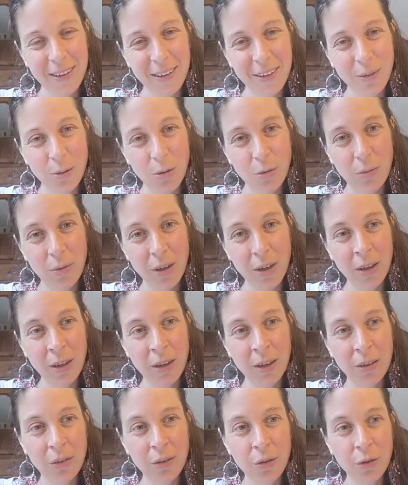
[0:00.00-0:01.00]
It was really
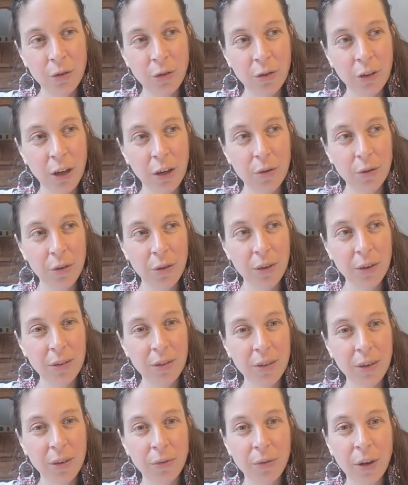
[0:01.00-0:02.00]
nice to share all
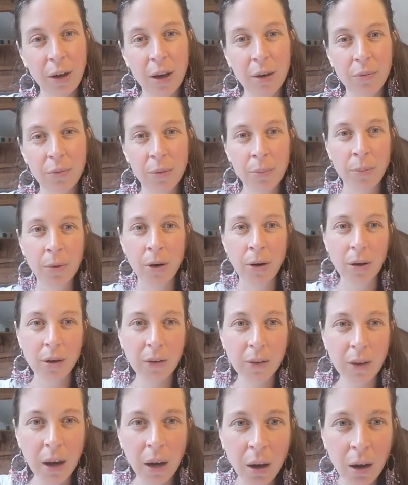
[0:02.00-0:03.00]
this. If you have
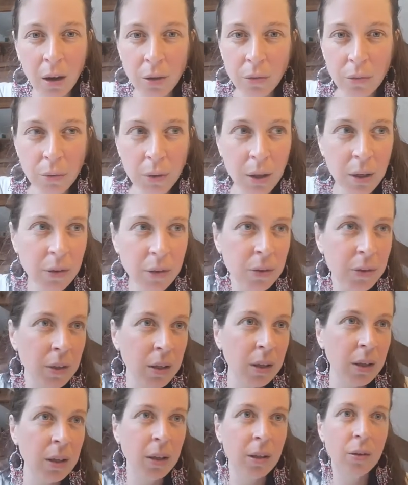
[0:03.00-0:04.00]
remarks, I can't really
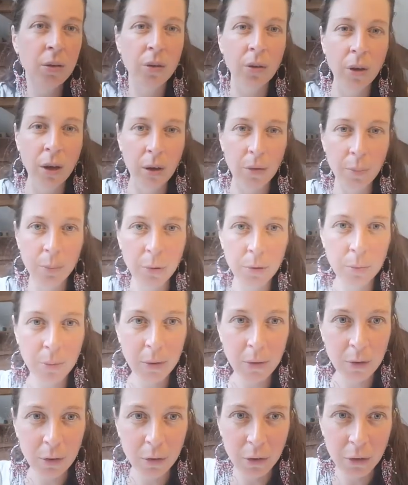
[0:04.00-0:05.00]
see that you have put
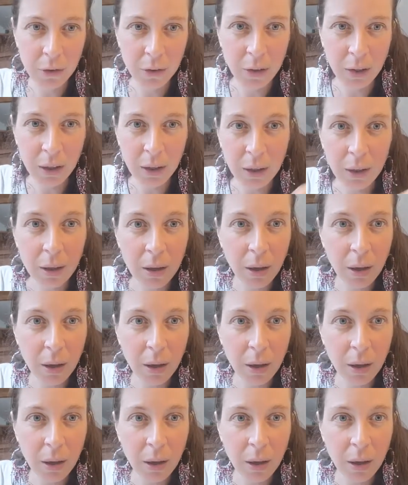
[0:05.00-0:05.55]
messages here.